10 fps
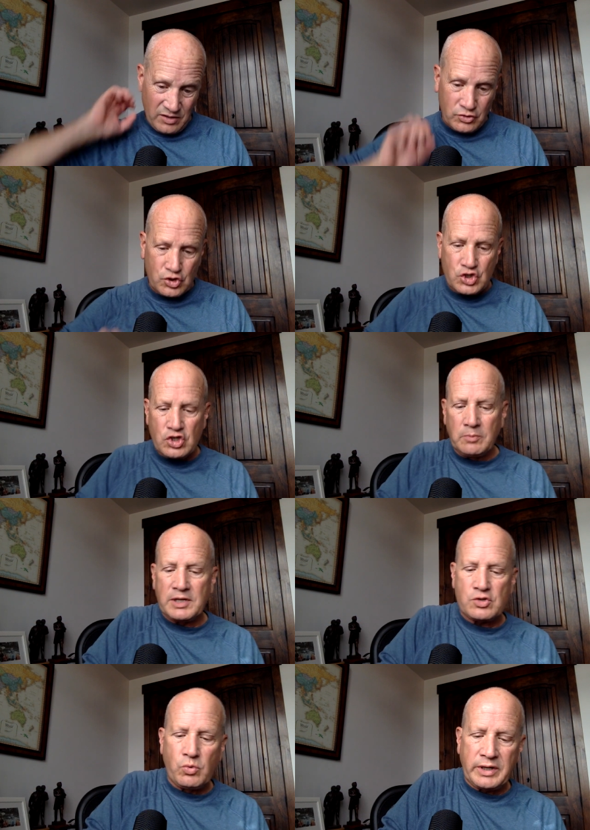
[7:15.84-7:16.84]
there's so
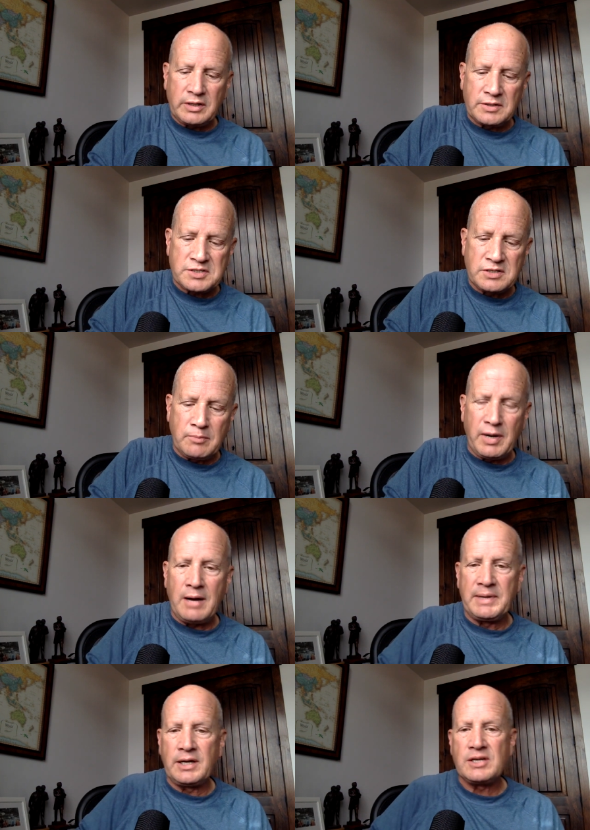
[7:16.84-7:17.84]
much wickedness and
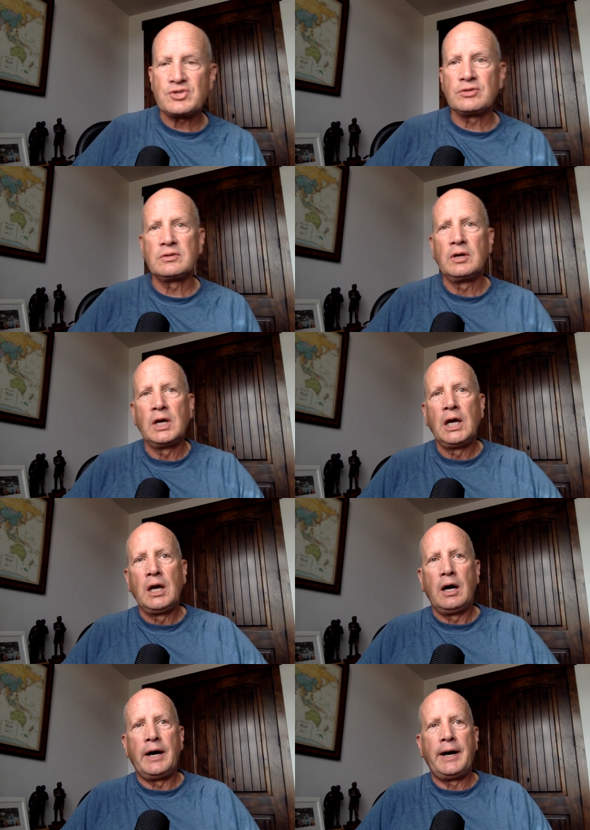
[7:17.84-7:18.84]
abomination
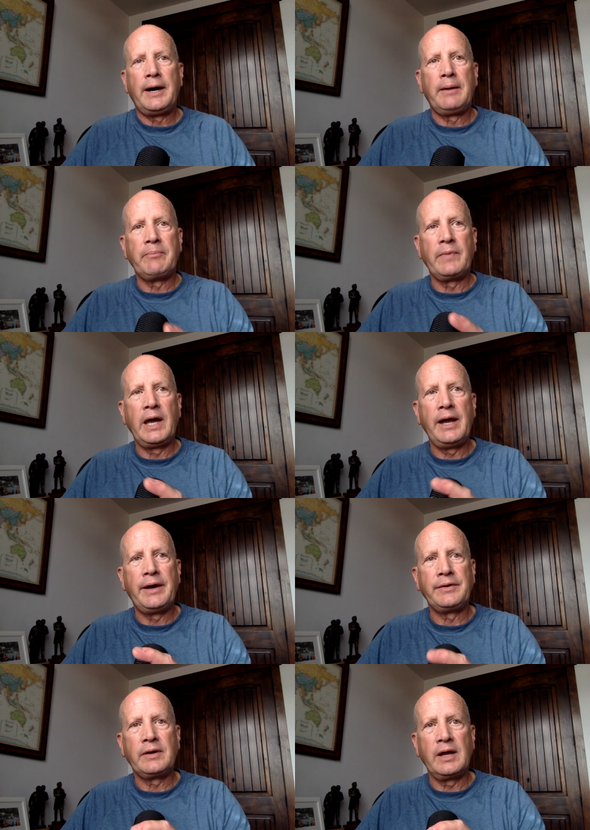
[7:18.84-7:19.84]
um,
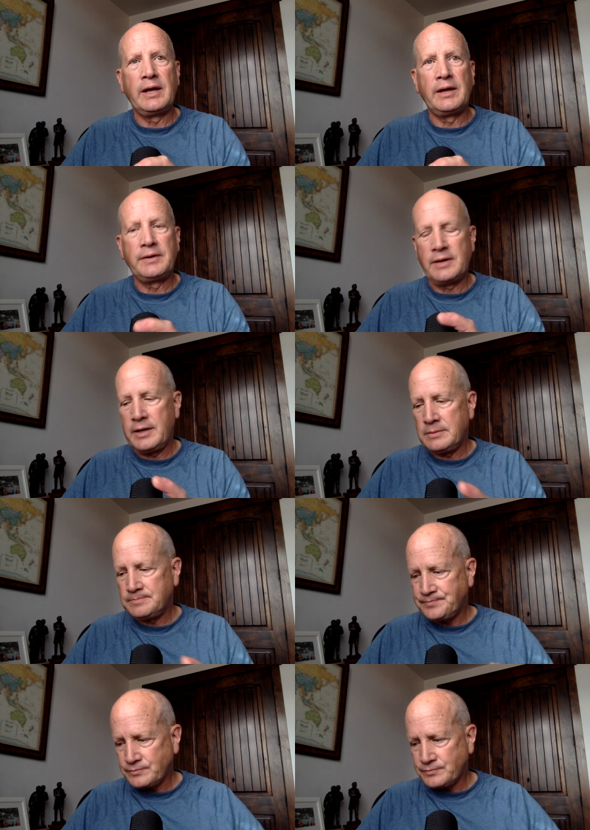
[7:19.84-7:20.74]
and and uh,